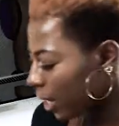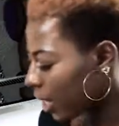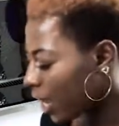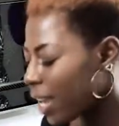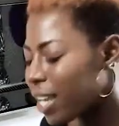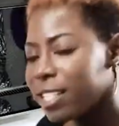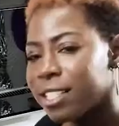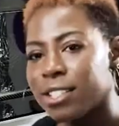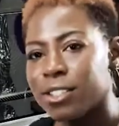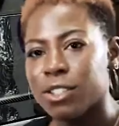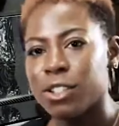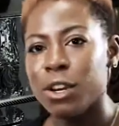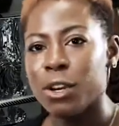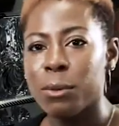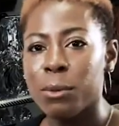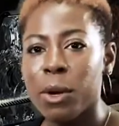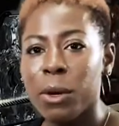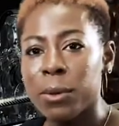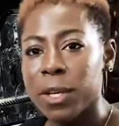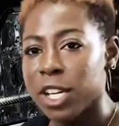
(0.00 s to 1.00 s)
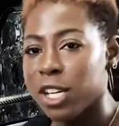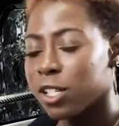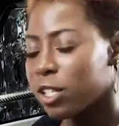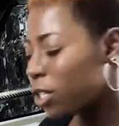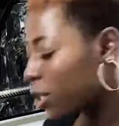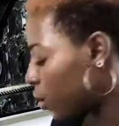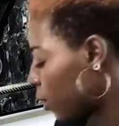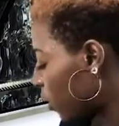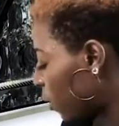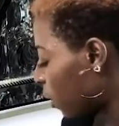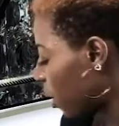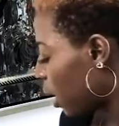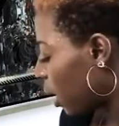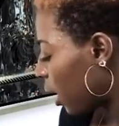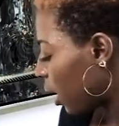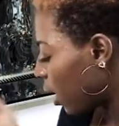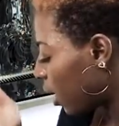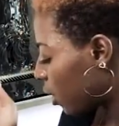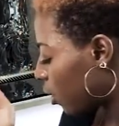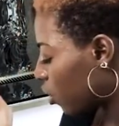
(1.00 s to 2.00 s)
guys, so what we're going to do
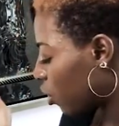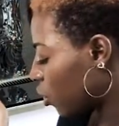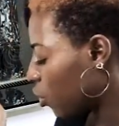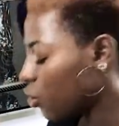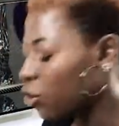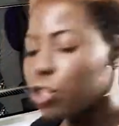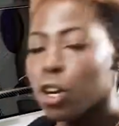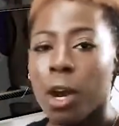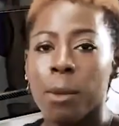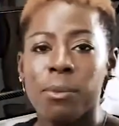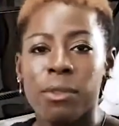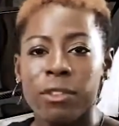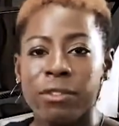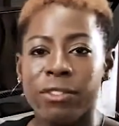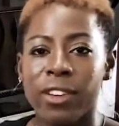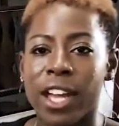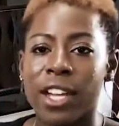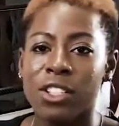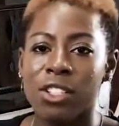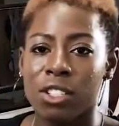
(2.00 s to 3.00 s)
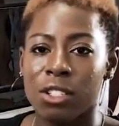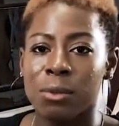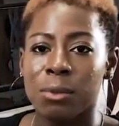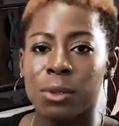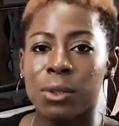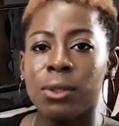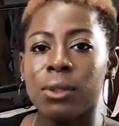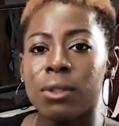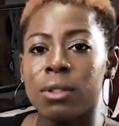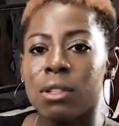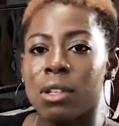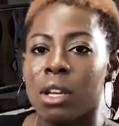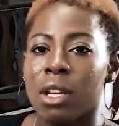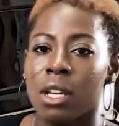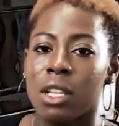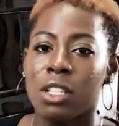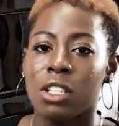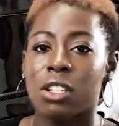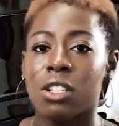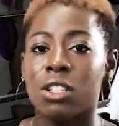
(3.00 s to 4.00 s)
is just chop the vegetables.
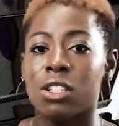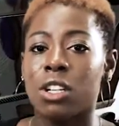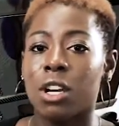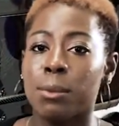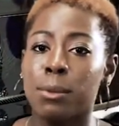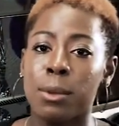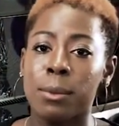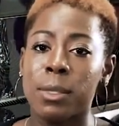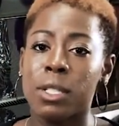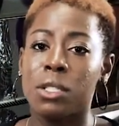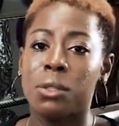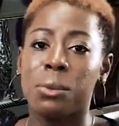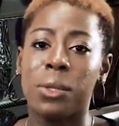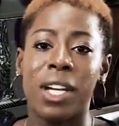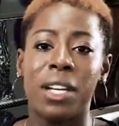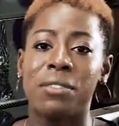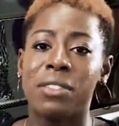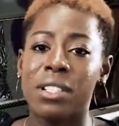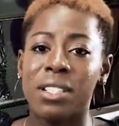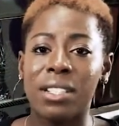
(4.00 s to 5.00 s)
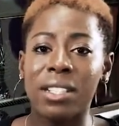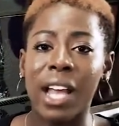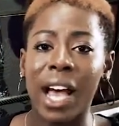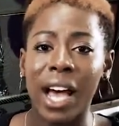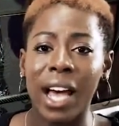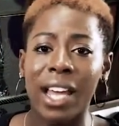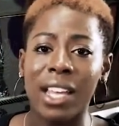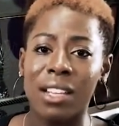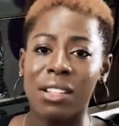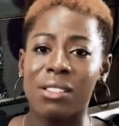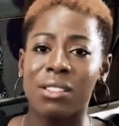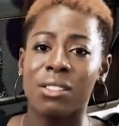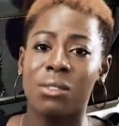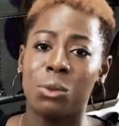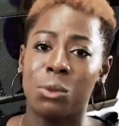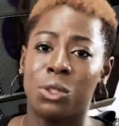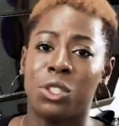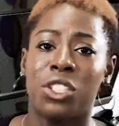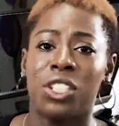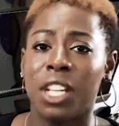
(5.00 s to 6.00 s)
You can chop them into whatever size
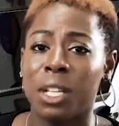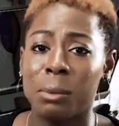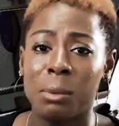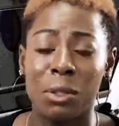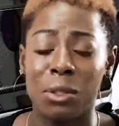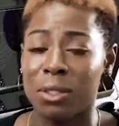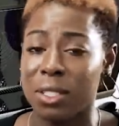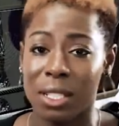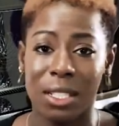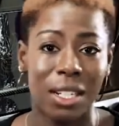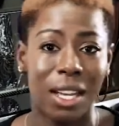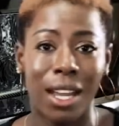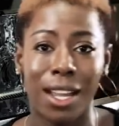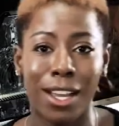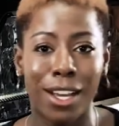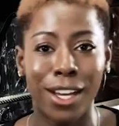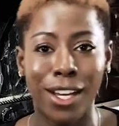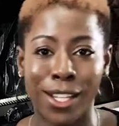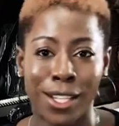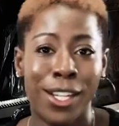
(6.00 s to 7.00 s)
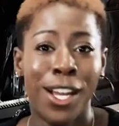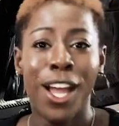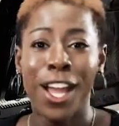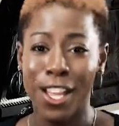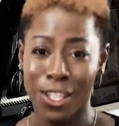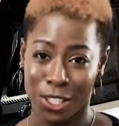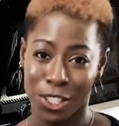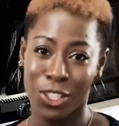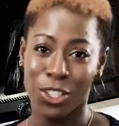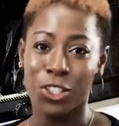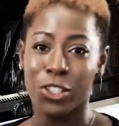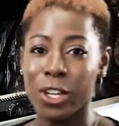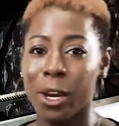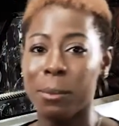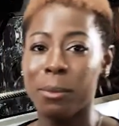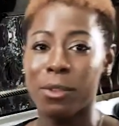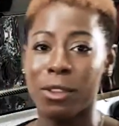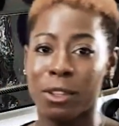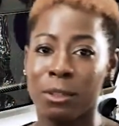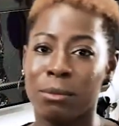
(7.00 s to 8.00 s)
or shape you desire. Just
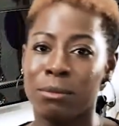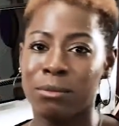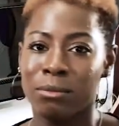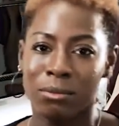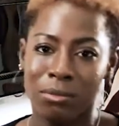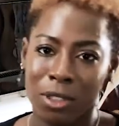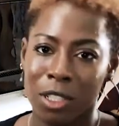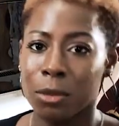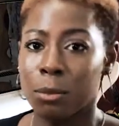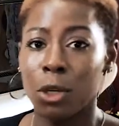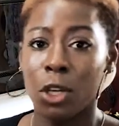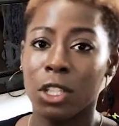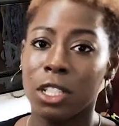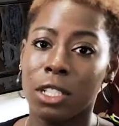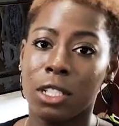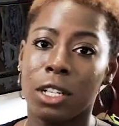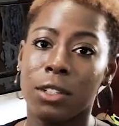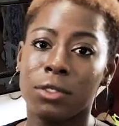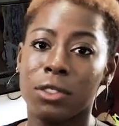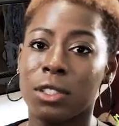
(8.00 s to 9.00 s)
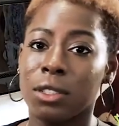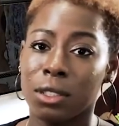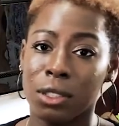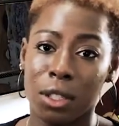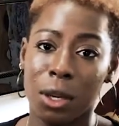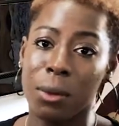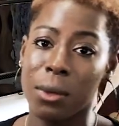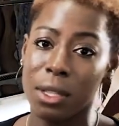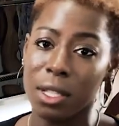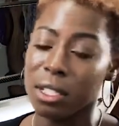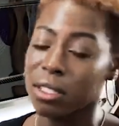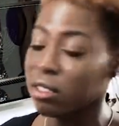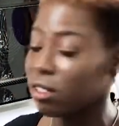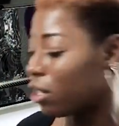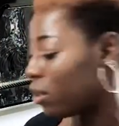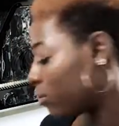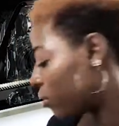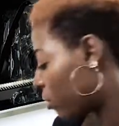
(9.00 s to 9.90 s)
chop them small enough to go in the stir